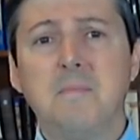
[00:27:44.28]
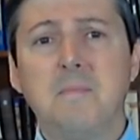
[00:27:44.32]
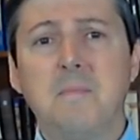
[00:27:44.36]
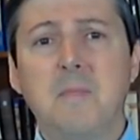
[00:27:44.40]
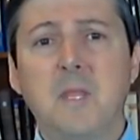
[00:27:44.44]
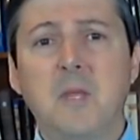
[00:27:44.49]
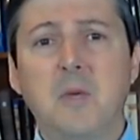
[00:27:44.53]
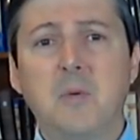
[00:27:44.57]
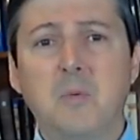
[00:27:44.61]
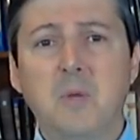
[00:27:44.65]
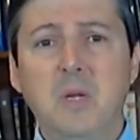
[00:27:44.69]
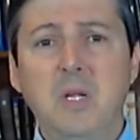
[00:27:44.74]

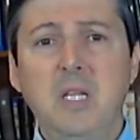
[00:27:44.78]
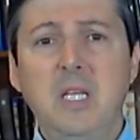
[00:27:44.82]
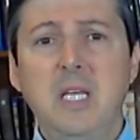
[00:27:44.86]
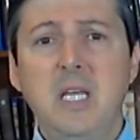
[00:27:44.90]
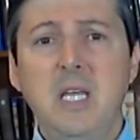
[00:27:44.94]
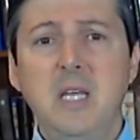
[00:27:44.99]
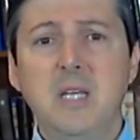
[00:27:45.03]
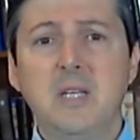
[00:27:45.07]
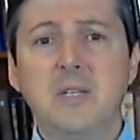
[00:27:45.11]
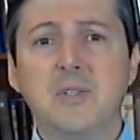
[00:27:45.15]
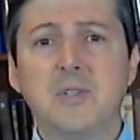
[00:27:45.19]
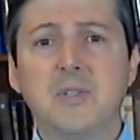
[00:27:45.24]
It really
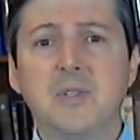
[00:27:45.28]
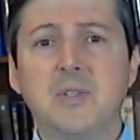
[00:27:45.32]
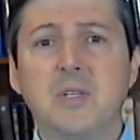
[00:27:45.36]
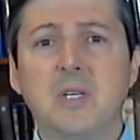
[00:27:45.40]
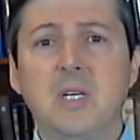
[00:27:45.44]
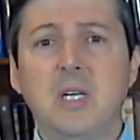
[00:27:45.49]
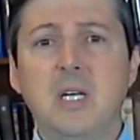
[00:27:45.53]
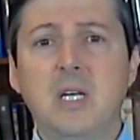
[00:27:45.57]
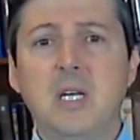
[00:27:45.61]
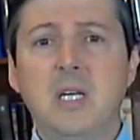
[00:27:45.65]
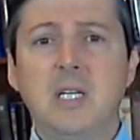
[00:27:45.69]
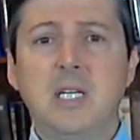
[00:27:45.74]
is.
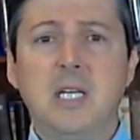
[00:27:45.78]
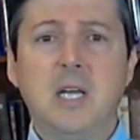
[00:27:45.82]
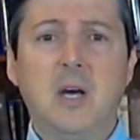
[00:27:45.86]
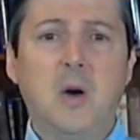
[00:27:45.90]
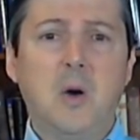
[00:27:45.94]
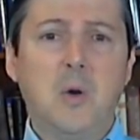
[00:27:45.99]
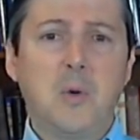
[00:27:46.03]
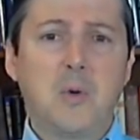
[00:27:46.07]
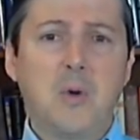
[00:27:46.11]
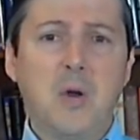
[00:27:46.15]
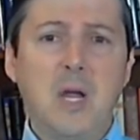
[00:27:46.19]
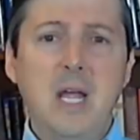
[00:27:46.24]
Now,
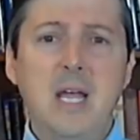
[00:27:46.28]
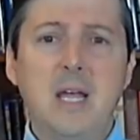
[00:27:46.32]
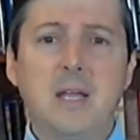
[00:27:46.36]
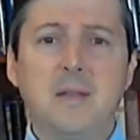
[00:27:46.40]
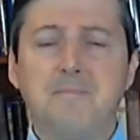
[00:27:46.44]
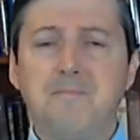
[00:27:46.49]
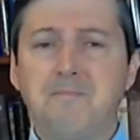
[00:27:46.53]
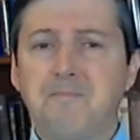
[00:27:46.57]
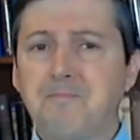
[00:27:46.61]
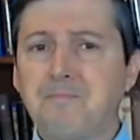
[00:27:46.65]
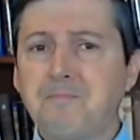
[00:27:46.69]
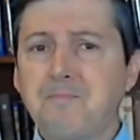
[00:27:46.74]
I'll grant
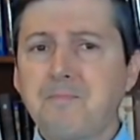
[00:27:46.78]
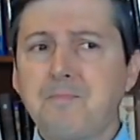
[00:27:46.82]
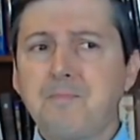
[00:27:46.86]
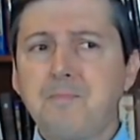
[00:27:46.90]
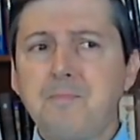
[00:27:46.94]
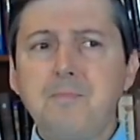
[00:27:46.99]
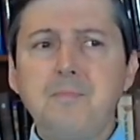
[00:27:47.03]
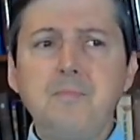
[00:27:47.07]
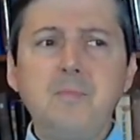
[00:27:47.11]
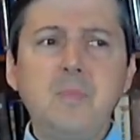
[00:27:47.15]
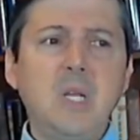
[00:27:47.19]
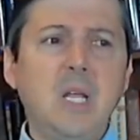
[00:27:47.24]

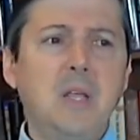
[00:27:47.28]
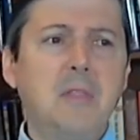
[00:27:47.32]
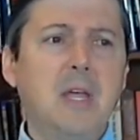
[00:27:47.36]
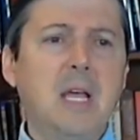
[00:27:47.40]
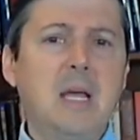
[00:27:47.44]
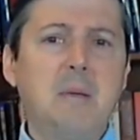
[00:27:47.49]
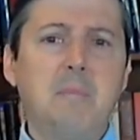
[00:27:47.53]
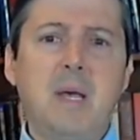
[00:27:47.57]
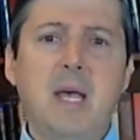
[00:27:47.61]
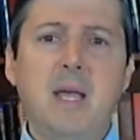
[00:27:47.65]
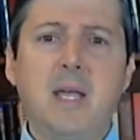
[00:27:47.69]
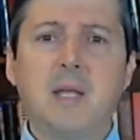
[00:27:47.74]

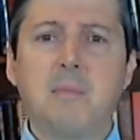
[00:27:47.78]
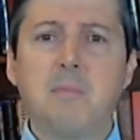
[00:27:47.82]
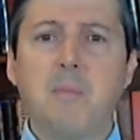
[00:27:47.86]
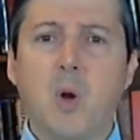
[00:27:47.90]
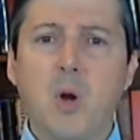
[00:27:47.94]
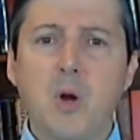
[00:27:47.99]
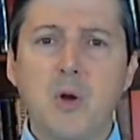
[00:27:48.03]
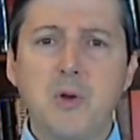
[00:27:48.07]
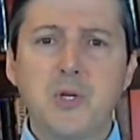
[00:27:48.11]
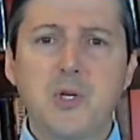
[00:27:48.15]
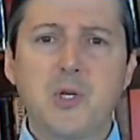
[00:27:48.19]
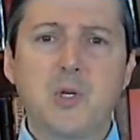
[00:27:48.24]
that back in
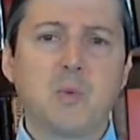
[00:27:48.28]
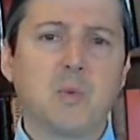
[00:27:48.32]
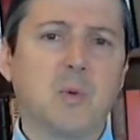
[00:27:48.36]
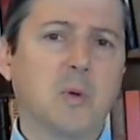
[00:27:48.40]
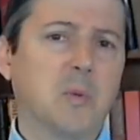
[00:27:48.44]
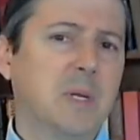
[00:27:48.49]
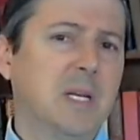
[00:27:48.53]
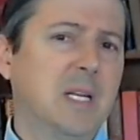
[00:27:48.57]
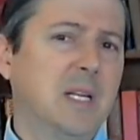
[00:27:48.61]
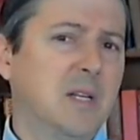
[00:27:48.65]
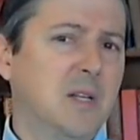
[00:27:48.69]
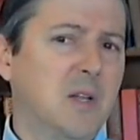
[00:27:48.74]
March, when
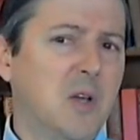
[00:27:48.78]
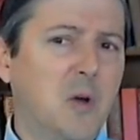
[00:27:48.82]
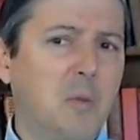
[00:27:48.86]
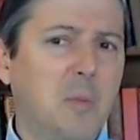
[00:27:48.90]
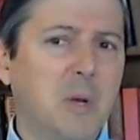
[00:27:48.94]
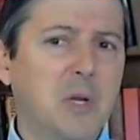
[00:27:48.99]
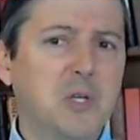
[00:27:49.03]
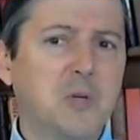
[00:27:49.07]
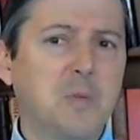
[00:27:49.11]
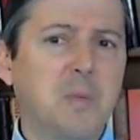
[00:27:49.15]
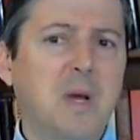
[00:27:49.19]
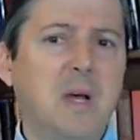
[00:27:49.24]
we didn't know
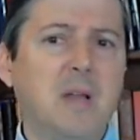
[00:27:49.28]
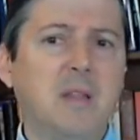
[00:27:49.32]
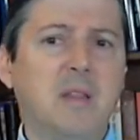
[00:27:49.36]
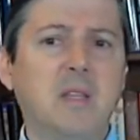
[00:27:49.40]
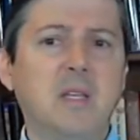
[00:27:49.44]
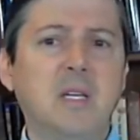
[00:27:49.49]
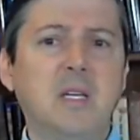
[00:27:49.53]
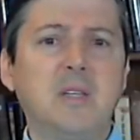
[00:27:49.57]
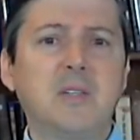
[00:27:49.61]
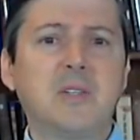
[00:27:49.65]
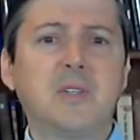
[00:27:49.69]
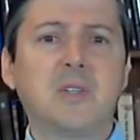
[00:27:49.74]
much about
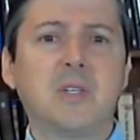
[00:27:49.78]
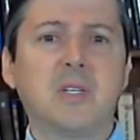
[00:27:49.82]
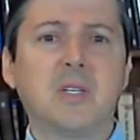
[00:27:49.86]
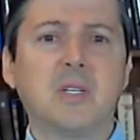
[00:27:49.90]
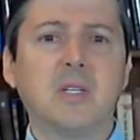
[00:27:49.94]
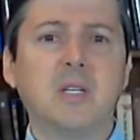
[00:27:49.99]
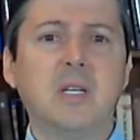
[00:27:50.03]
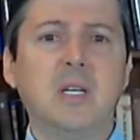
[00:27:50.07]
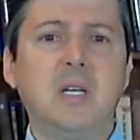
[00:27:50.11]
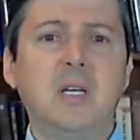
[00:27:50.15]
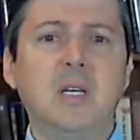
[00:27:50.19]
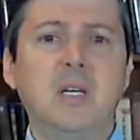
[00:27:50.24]
this,
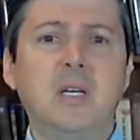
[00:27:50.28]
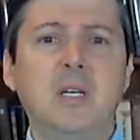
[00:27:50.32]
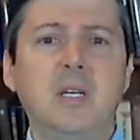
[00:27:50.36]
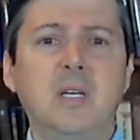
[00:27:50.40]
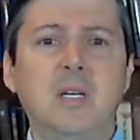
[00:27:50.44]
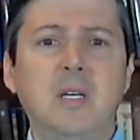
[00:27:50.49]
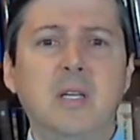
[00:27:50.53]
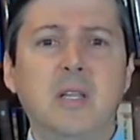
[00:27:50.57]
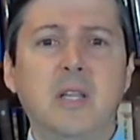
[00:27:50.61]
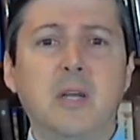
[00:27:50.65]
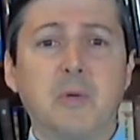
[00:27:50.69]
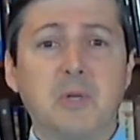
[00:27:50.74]
and
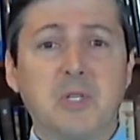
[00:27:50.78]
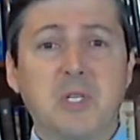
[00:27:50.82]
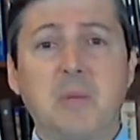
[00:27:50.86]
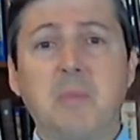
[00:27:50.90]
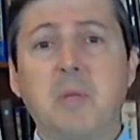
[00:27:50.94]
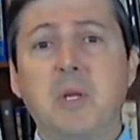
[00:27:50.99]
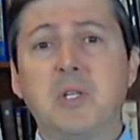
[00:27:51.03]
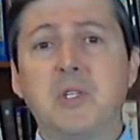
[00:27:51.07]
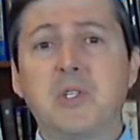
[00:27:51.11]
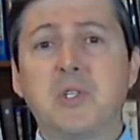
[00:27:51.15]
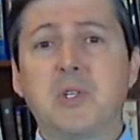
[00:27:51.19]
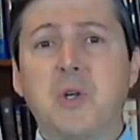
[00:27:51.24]
there was some
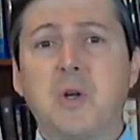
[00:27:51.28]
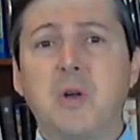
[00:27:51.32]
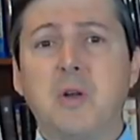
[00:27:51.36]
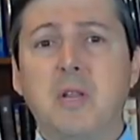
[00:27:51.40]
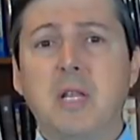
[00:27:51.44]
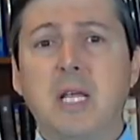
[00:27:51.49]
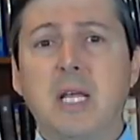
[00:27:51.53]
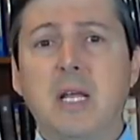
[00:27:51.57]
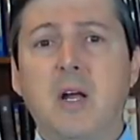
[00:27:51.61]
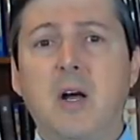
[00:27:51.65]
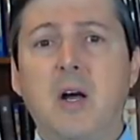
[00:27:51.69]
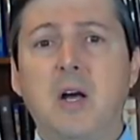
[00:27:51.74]
concern
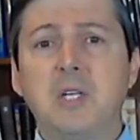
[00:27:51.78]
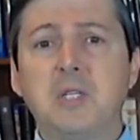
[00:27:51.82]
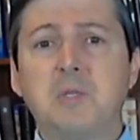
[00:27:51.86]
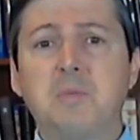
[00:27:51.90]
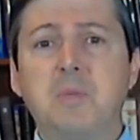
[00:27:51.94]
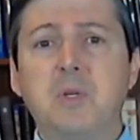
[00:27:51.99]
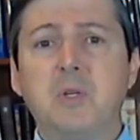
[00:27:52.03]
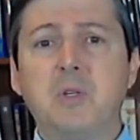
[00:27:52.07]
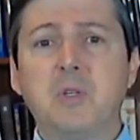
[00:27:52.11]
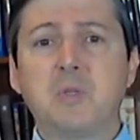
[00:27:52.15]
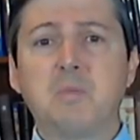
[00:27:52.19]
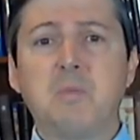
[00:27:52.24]
that
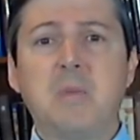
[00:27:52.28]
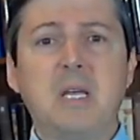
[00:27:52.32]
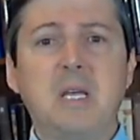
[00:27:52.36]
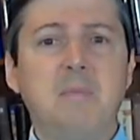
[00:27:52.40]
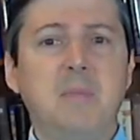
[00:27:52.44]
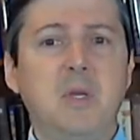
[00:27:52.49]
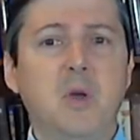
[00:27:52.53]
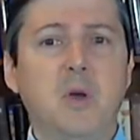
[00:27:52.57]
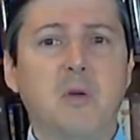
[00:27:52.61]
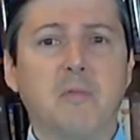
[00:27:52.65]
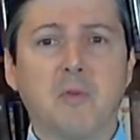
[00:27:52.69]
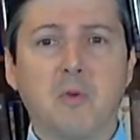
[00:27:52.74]
hospitals might
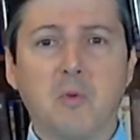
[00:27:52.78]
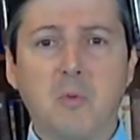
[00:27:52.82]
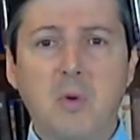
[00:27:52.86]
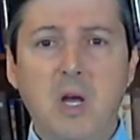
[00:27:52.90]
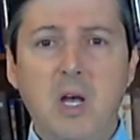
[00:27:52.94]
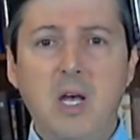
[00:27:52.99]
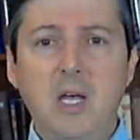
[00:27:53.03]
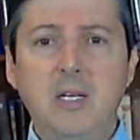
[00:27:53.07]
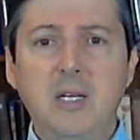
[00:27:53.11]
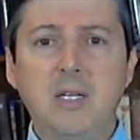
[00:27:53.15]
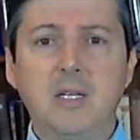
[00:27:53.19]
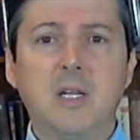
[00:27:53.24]
be
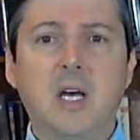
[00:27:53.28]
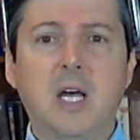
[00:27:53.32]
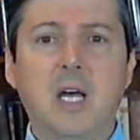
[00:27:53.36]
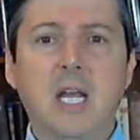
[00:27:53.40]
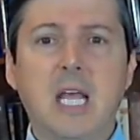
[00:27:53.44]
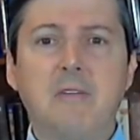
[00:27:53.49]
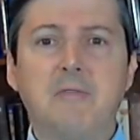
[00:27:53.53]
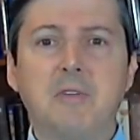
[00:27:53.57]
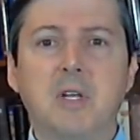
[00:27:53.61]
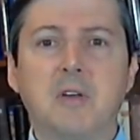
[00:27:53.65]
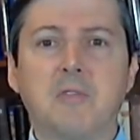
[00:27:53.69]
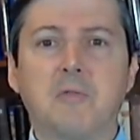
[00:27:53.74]
overrun and not
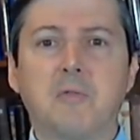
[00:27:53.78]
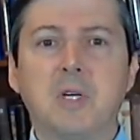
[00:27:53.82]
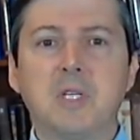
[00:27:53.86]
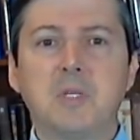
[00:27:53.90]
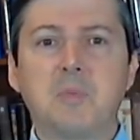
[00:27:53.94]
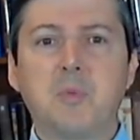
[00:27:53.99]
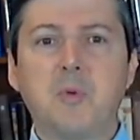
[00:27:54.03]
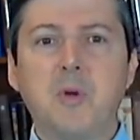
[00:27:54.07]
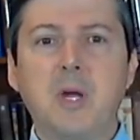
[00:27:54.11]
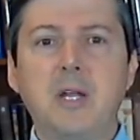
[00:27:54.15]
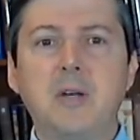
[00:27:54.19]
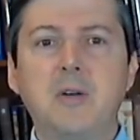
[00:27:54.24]
have enough
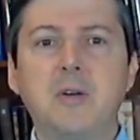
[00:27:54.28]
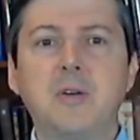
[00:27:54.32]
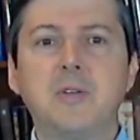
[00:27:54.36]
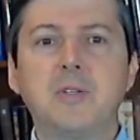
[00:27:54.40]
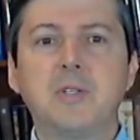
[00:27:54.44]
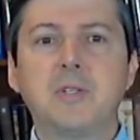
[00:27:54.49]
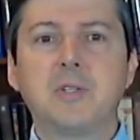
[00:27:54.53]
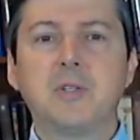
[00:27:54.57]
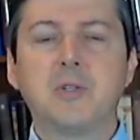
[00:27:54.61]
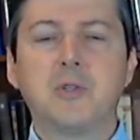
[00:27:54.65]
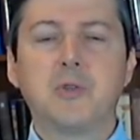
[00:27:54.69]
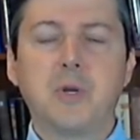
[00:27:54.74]

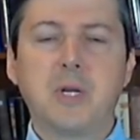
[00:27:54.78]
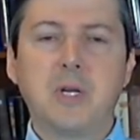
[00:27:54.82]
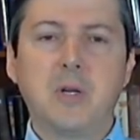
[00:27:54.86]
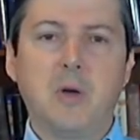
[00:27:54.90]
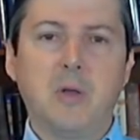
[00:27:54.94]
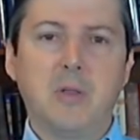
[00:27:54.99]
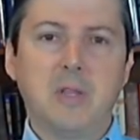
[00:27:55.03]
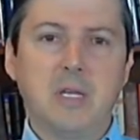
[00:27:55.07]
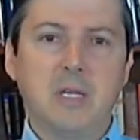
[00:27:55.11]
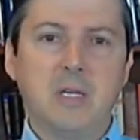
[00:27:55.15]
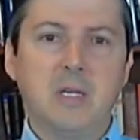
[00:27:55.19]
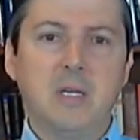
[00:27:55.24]
respirators to treat all
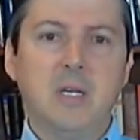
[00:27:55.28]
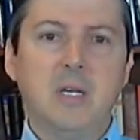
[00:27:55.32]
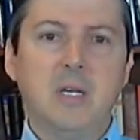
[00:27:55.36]
the